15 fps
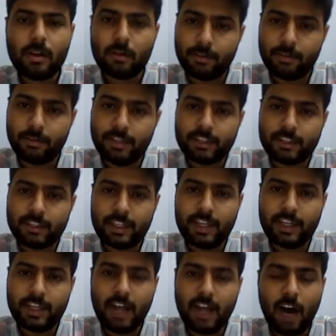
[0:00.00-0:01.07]
We will
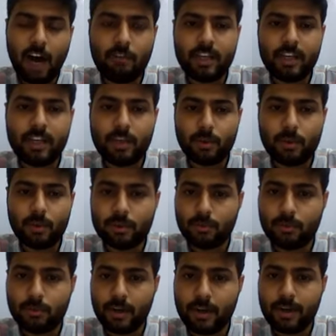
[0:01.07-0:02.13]
see how we use
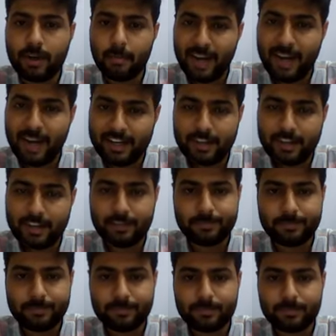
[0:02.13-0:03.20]
word matter,
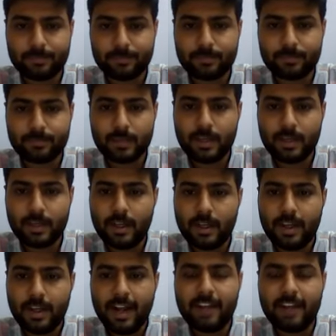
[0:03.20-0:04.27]

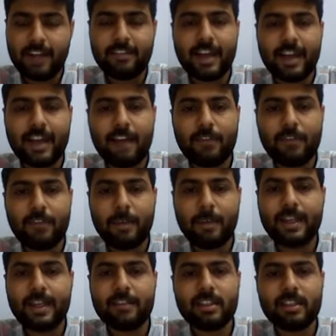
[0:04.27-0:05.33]
and we are
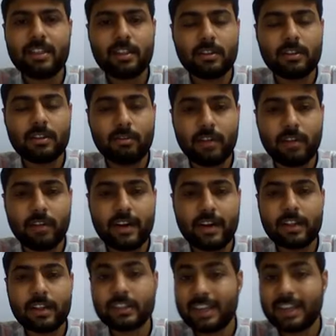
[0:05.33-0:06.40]
familiar with word
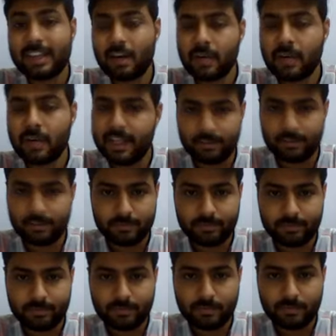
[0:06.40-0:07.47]
surrounding.
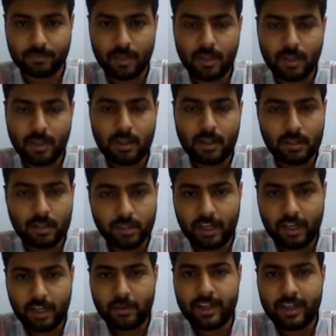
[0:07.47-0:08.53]

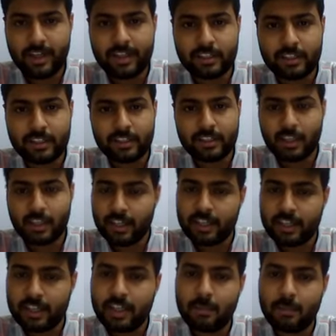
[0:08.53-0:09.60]
Surrounding is
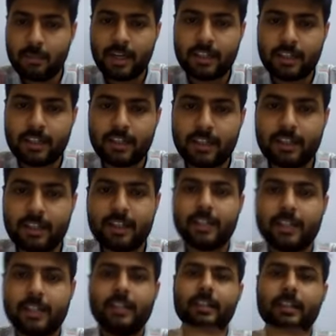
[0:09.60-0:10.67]
nothing but the
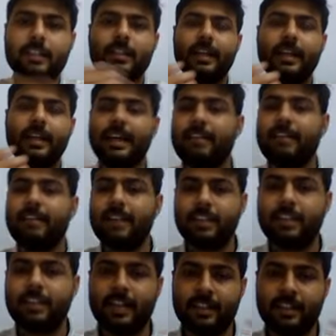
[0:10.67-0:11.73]

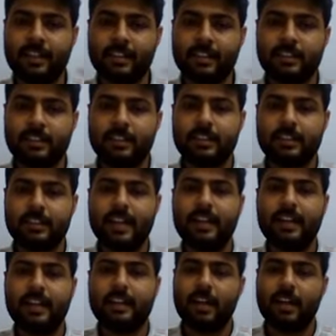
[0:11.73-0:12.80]
everything
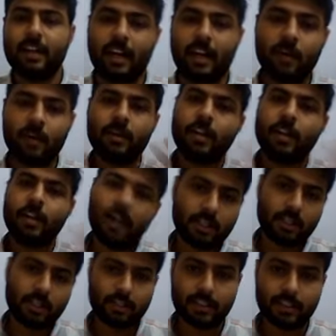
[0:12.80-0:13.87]
that around
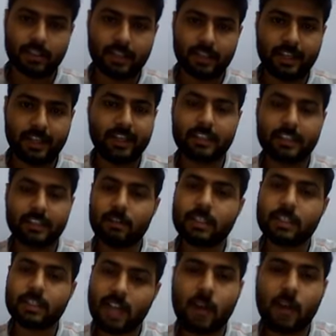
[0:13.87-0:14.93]
us, that is our
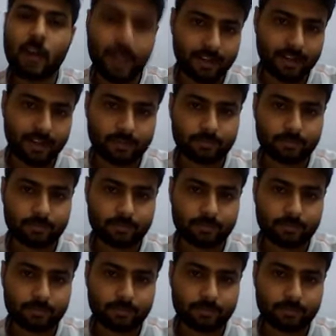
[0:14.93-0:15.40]
surrounding.